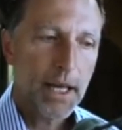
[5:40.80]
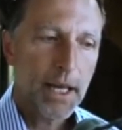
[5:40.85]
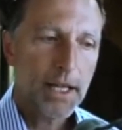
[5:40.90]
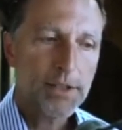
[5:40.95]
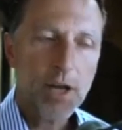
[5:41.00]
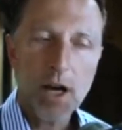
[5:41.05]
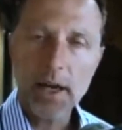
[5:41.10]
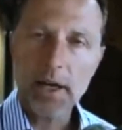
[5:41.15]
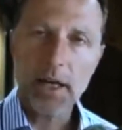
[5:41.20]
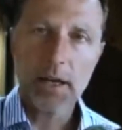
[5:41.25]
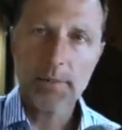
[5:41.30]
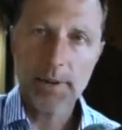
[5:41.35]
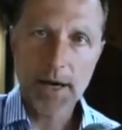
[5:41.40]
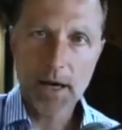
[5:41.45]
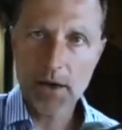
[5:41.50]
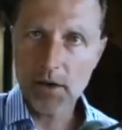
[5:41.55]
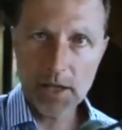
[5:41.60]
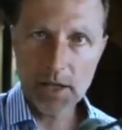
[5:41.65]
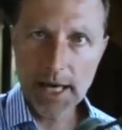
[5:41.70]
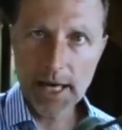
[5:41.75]
talking
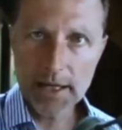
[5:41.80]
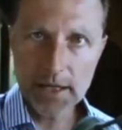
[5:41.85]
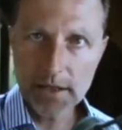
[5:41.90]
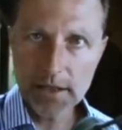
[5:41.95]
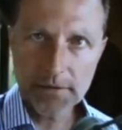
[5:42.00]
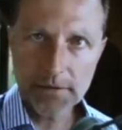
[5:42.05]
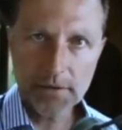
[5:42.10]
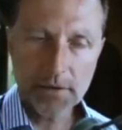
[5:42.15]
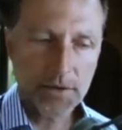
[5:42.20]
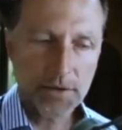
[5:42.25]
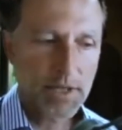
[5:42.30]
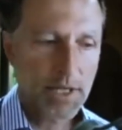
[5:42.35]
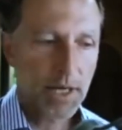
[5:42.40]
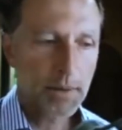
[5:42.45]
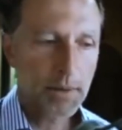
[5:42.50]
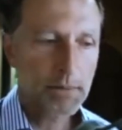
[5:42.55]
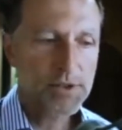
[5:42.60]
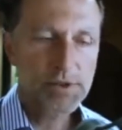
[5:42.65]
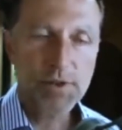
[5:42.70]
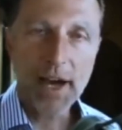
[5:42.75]
about a lot of different
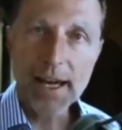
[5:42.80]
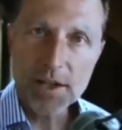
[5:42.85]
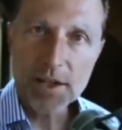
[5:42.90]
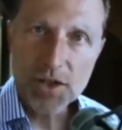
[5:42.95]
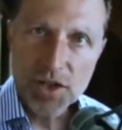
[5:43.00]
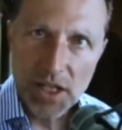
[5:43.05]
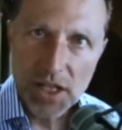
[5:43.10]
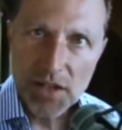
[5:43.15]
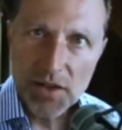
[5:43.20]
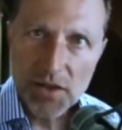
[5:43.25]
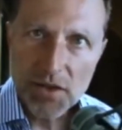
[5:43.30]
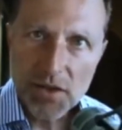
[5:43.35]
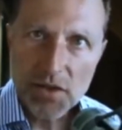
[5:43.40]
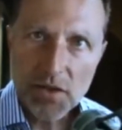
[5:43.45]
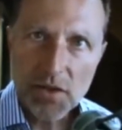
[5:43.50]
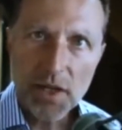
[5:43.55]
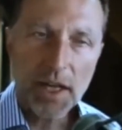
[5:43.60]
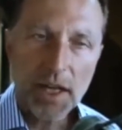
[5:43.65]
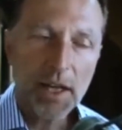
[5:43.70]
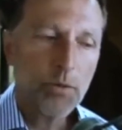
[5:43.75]
strategies
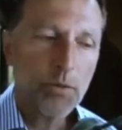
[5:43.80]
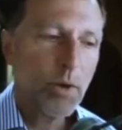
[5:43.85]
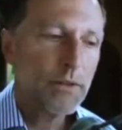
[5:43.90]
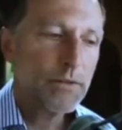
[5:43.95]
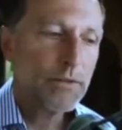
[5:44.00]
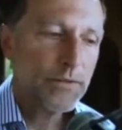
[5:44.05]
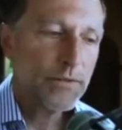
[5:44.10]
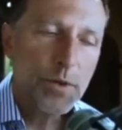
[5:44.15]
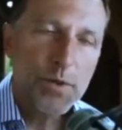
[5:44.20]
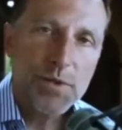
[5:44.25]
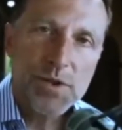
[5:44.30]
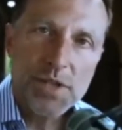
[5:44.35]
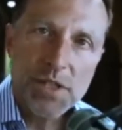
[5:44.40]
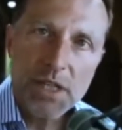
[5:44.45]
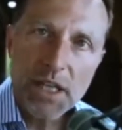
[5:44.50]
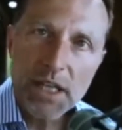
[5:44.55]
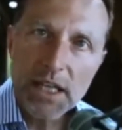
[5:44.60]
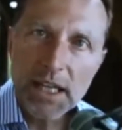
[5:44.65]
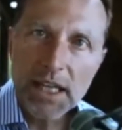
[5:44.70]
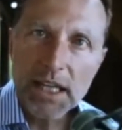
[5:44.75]
and what foods
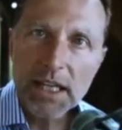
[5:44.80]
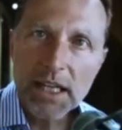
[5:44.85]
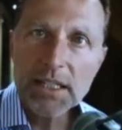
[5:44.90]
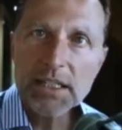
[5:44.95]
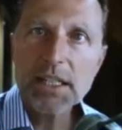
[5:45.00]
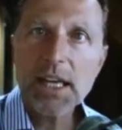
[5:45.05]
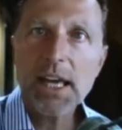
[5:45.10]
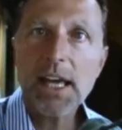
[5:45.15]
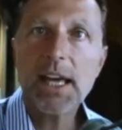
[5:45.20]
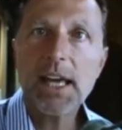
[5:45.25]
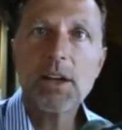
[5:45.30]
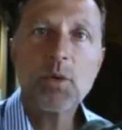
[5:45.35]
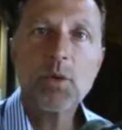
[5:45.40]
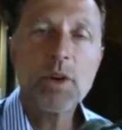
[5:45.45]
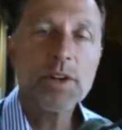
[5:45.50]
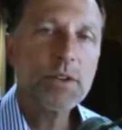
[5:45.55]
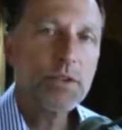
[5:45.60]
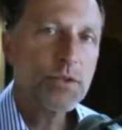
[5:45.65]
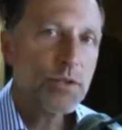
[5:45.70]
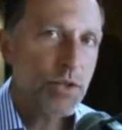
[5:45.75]
to eat and
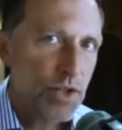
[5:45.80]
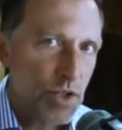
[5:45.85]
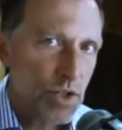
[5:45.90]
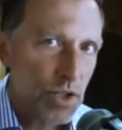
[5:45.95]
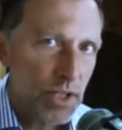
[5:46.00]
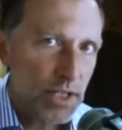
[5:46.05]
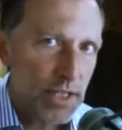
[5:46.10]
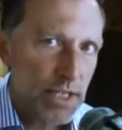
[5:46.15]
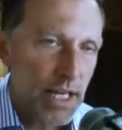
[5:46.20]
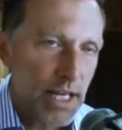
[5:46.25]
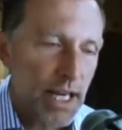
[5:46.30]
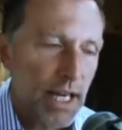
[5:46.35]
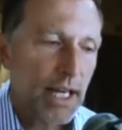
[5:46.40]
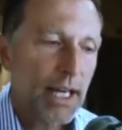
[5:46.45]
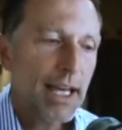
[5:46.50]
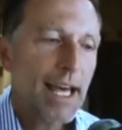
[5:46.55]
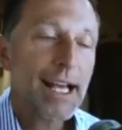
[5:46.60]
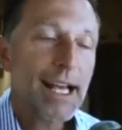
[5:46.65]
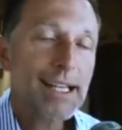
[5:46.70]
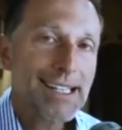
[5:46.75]
what nutrition to
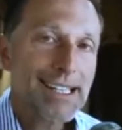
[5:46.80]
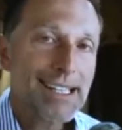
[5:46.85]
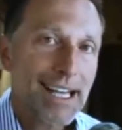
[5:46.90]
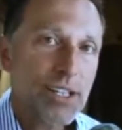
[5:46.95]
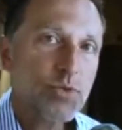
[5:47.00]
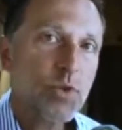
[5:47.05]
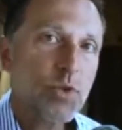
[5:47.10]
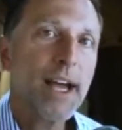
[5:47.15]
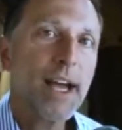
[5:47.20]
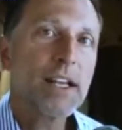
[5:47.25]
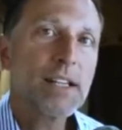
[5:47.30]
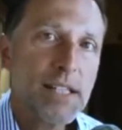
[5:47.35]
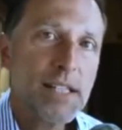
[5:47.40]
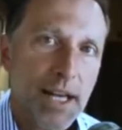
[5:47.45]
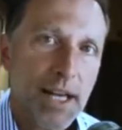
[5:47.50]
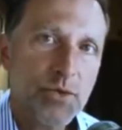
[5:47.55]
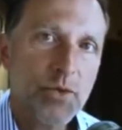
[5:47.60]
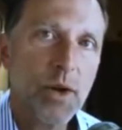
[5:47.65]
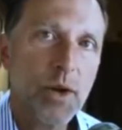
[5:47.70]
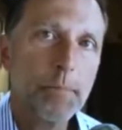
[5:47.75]
take, etc.,
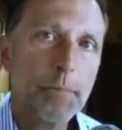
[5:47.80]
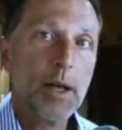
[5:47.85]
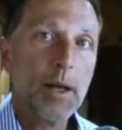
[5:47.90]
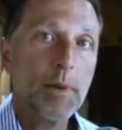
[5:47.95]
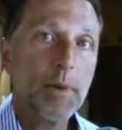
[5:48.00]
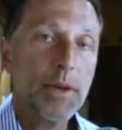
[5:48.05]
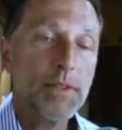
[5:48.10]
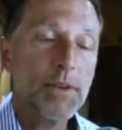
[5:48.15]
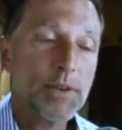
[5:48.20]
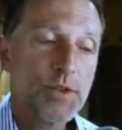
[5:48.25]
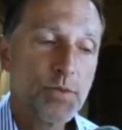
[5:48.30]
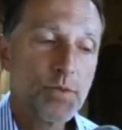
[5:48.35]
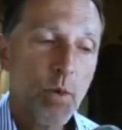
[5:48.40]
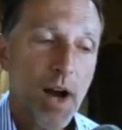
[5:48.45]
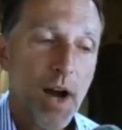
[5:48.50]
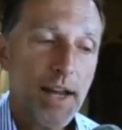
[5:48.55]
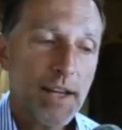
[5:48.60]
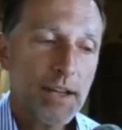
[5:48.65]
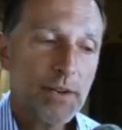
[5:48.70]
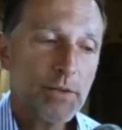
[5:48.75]
etc. But there is
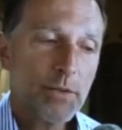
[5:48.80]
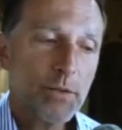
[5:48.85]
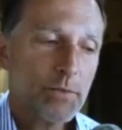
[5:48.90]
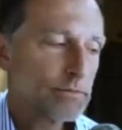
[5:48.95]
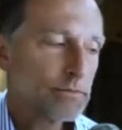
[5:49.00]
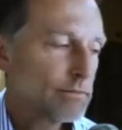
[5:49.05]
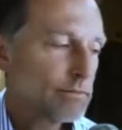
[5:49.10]
one